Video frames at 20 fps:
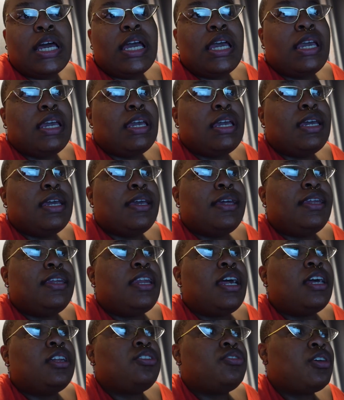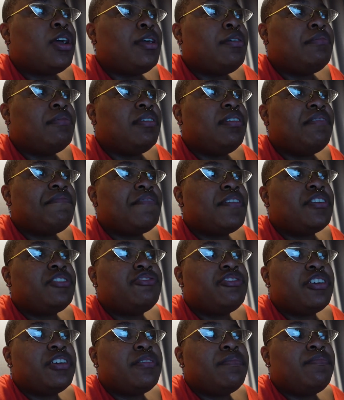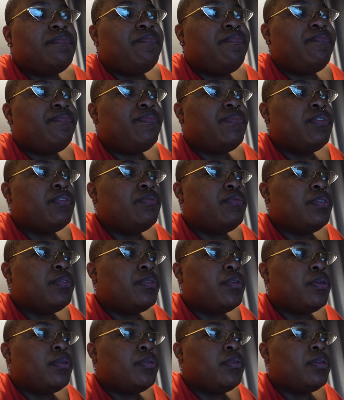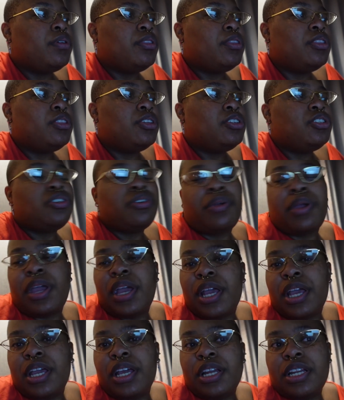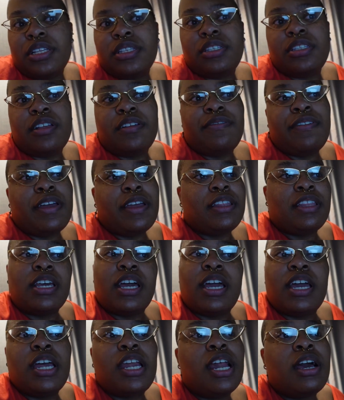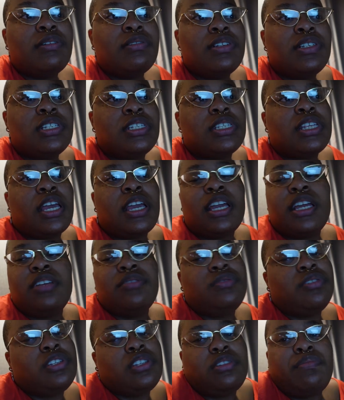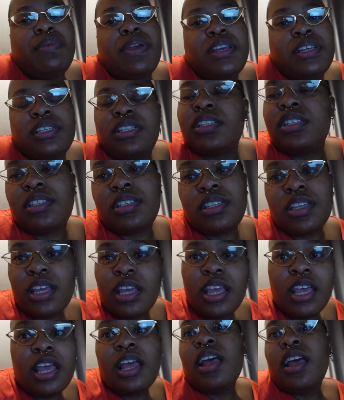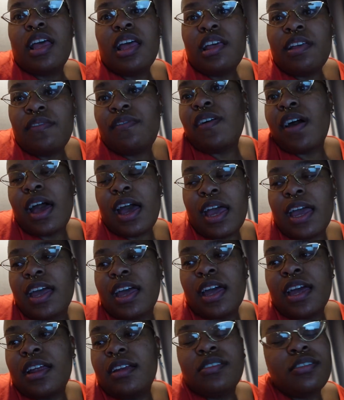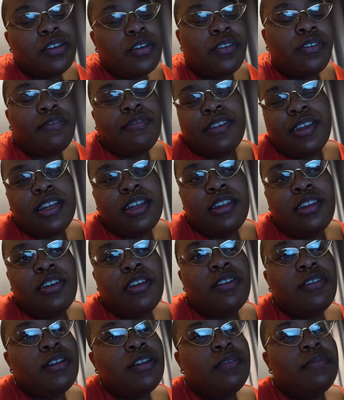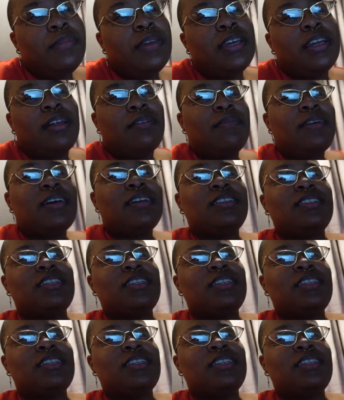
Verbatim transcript: And that dry run of our trip, we were on the train and stuff like that. And I was just like, it would just make sense if I had COVID. You know what I mean? I'm not